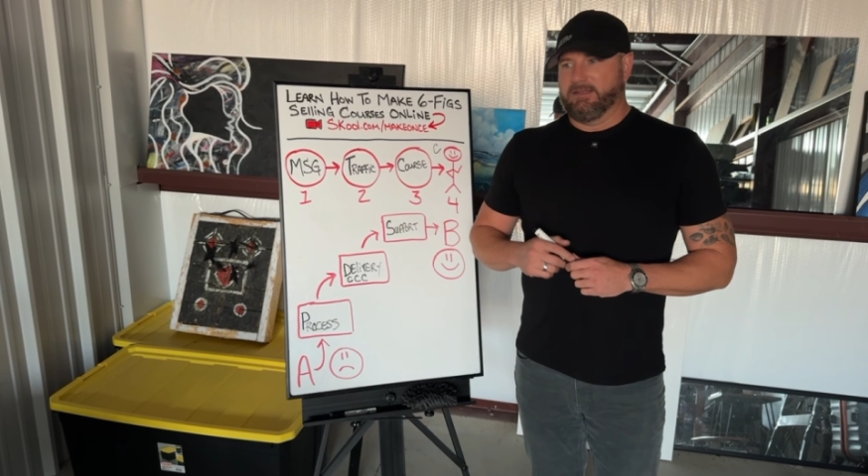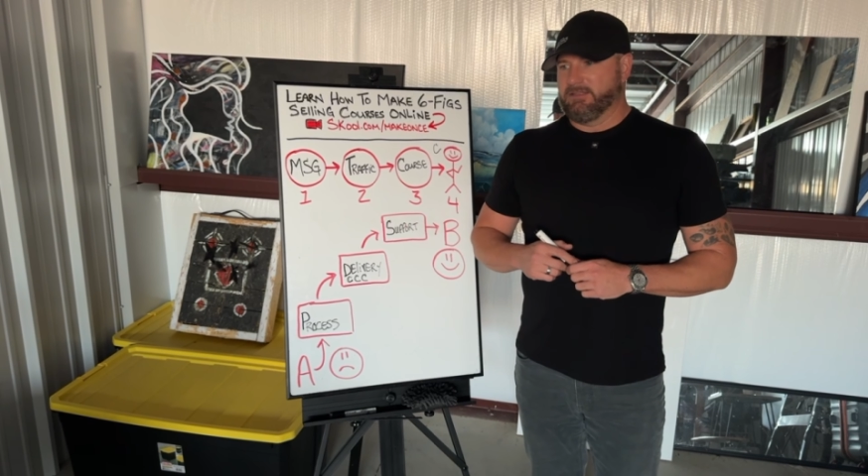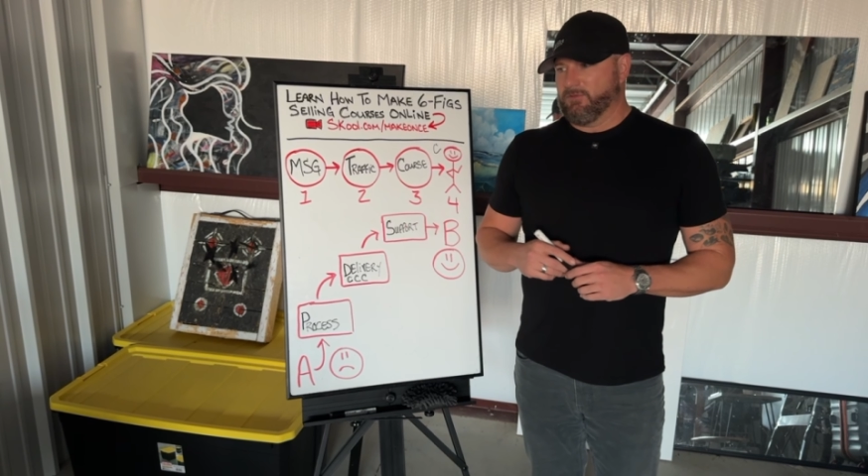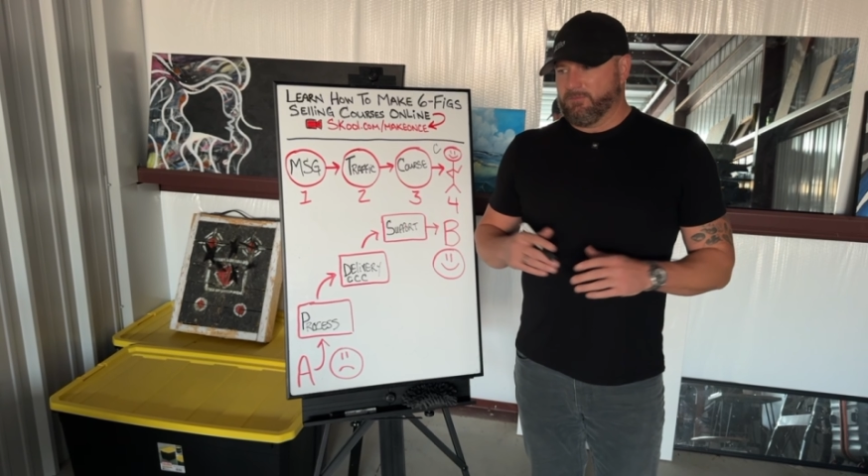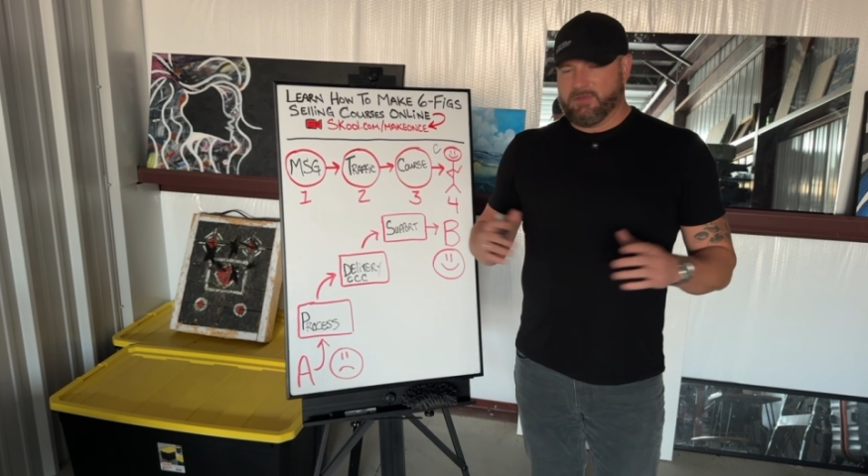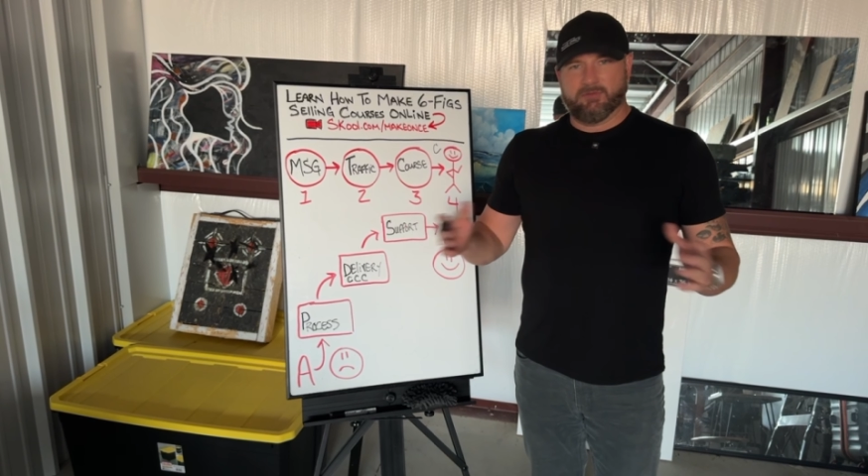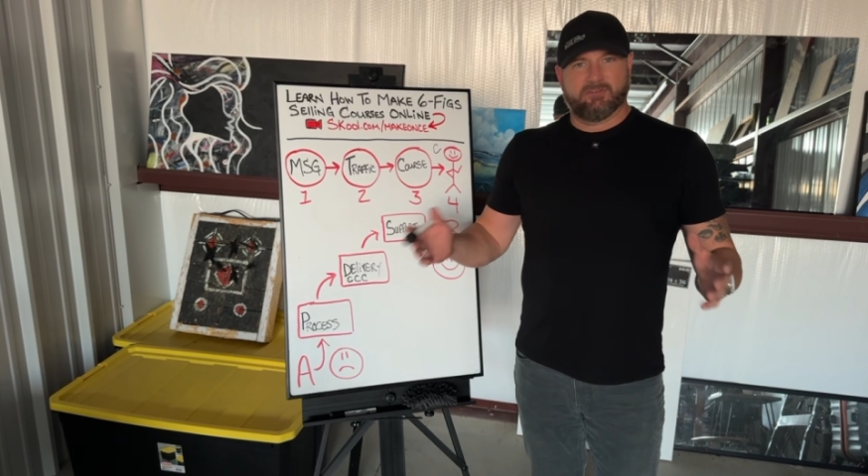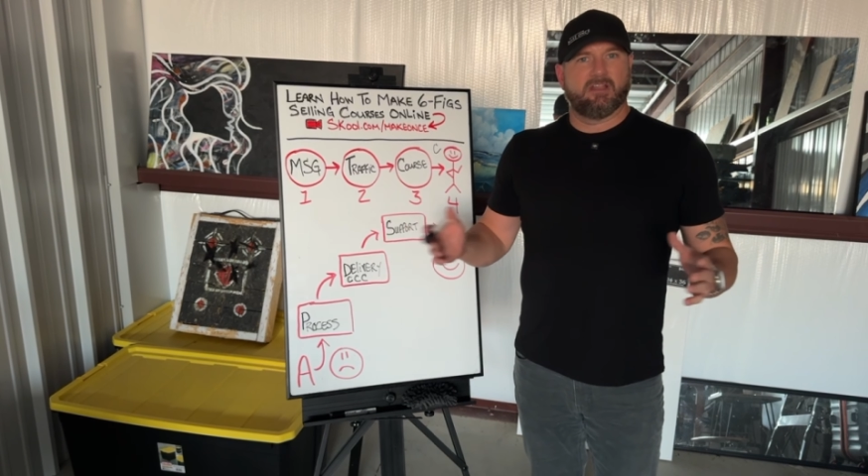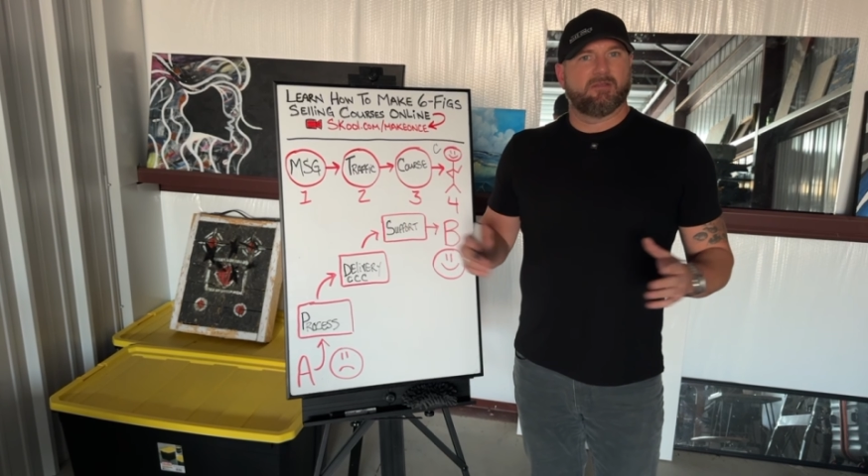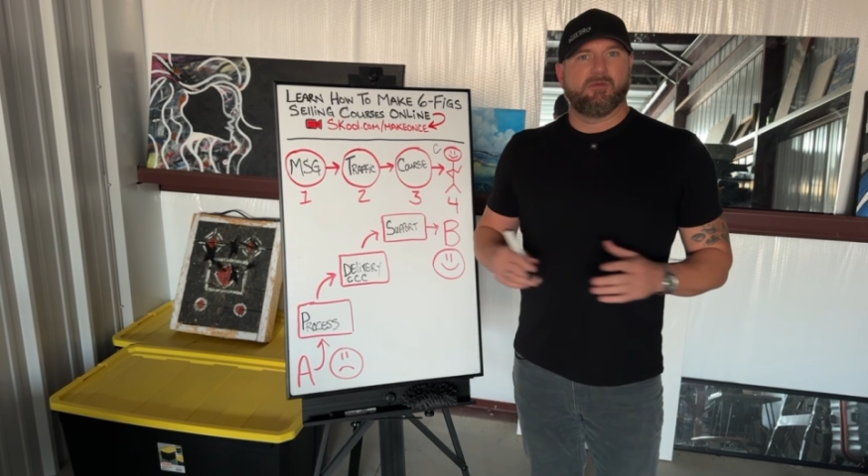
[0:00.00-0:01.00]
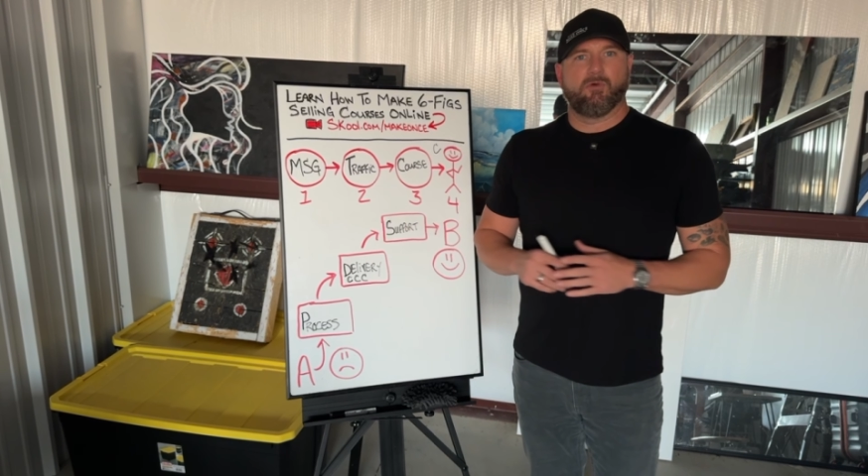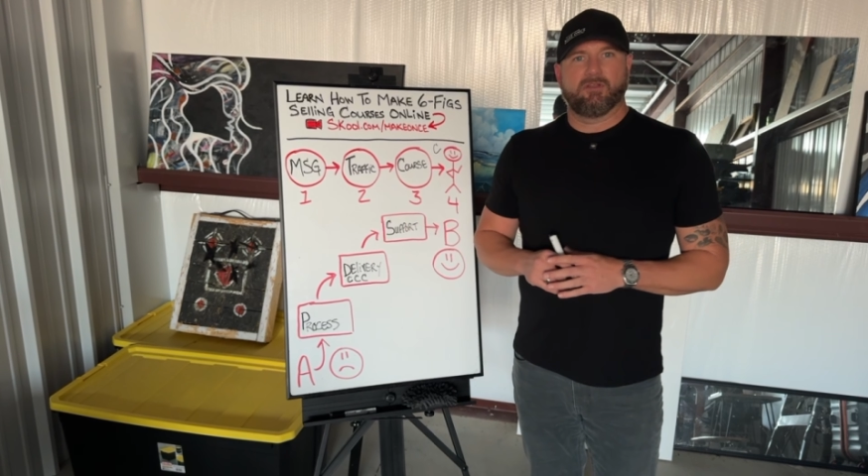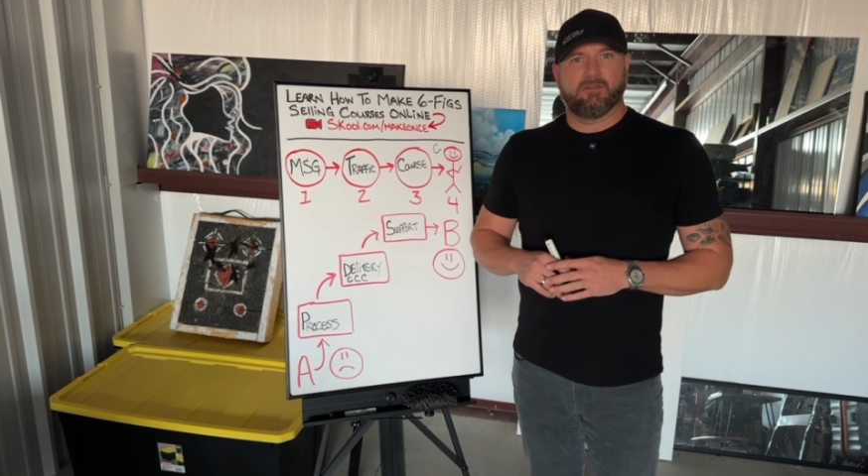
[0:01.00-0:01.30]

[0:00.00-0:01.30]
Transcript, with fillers: didn't want people telling me what